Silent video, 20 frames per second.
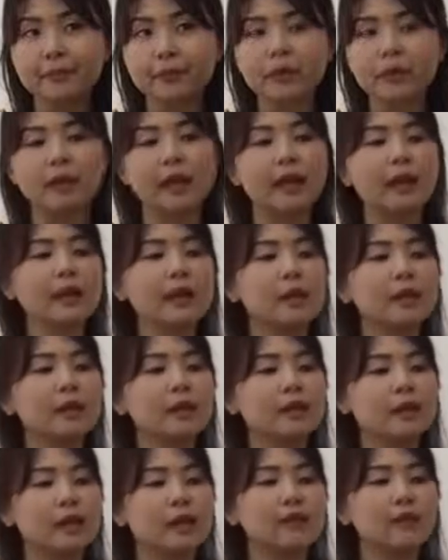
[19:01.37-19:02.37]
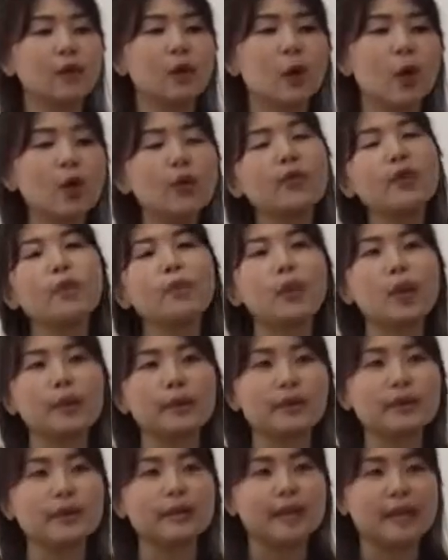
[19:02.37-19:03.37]
right? If you
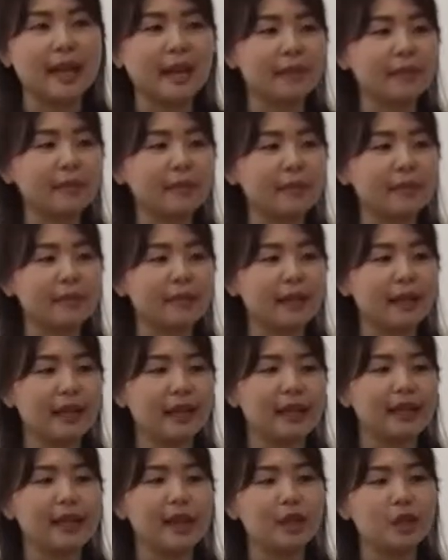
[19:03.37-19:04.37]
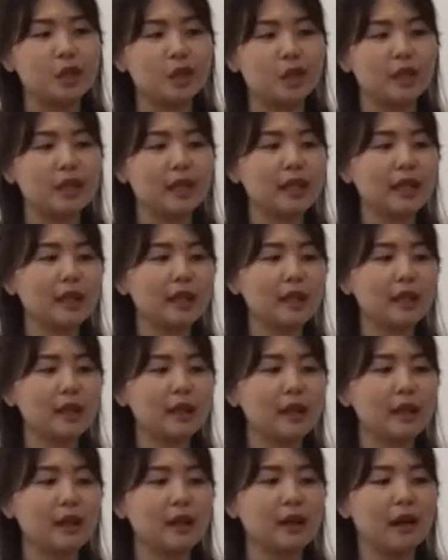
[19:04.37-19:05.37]
overwater them, they can actually,
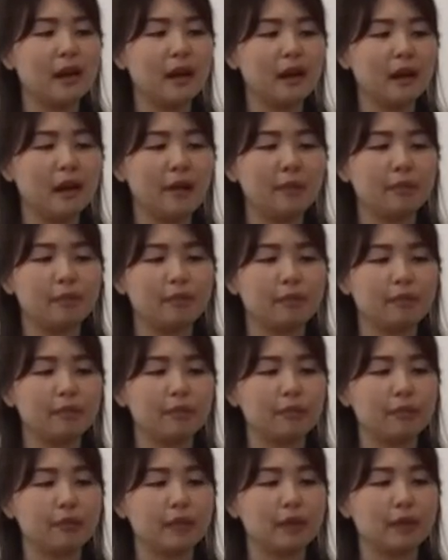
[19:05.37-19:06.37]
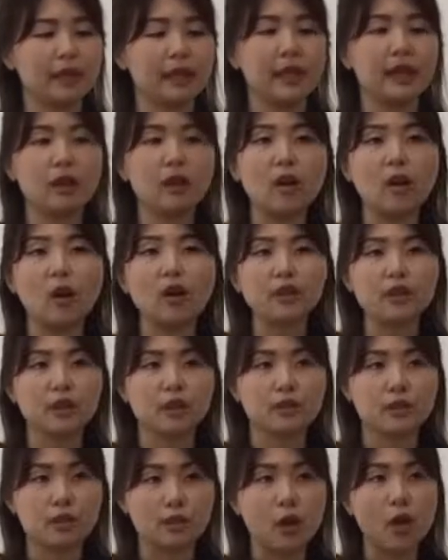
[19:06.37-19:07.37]
um, it can cause a
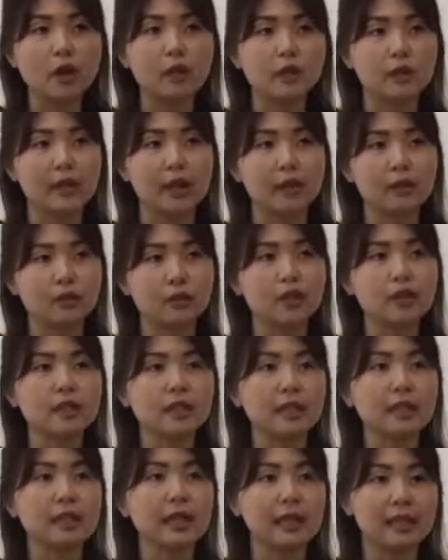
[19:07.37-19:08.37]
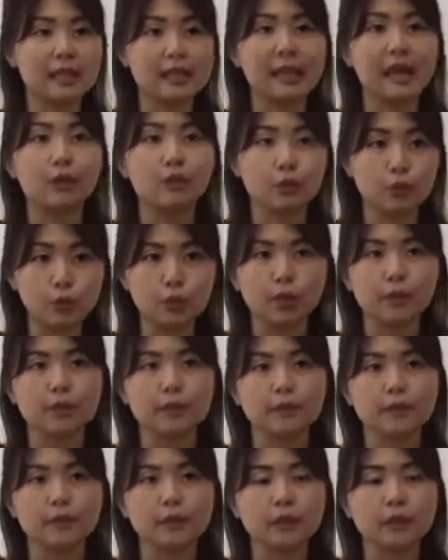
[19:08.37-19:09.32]
rot, uh, rotting in their root.